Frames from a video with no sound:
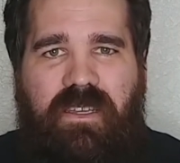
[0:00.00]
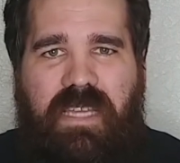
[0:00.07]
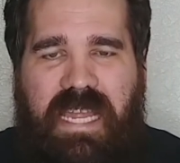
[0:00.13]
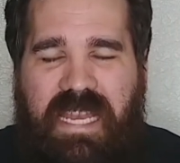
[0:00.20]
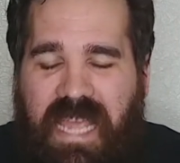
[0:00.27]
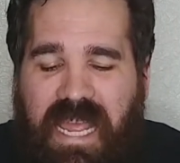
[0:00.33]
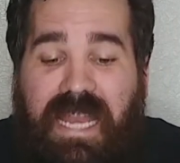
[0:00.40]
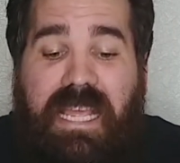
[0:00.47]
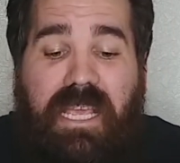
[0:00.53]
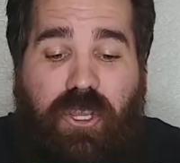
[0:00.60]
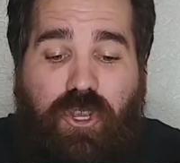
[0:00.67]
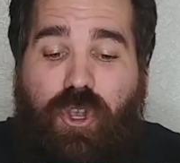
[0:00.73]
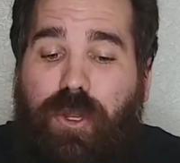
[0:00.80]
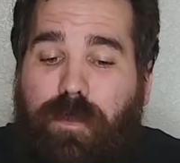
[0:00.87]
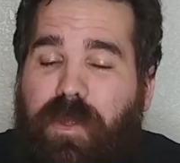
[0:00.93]
and and it
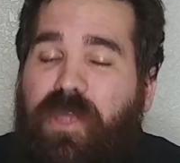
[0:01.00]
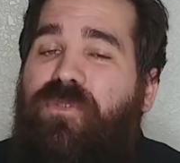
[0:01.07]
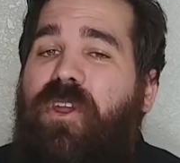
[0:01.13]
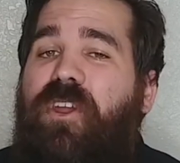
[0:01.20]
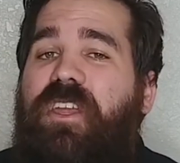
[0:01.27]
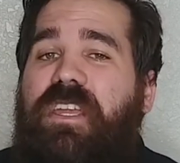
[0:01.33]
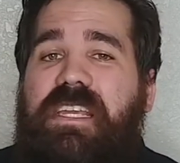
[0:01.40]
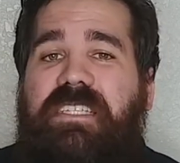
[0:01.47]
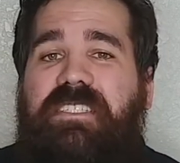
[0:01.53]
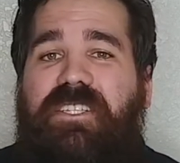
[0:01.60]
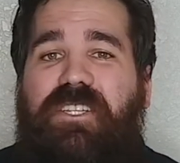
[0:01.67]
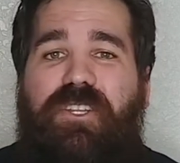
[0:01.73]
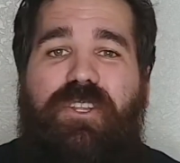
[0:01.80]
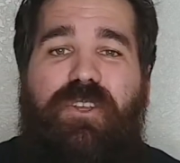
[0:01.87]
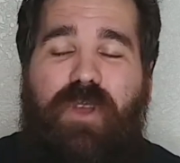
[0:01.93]
could be very easy
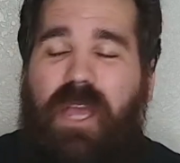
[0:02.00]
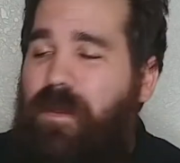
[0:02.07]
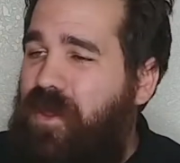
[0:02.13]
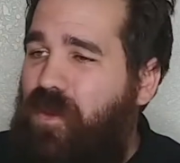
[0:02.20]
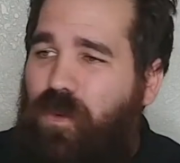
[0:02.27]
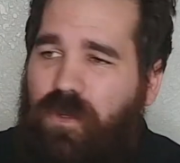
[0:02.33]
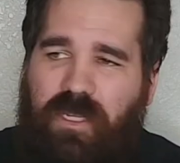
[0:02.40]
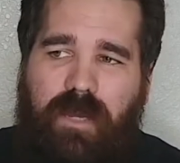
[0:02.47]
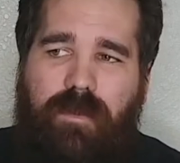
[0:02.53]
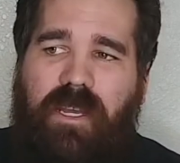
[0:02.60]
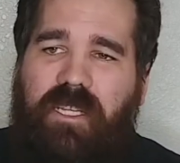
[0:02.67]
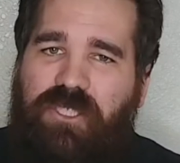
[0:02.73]
to do. I mean, we're talking about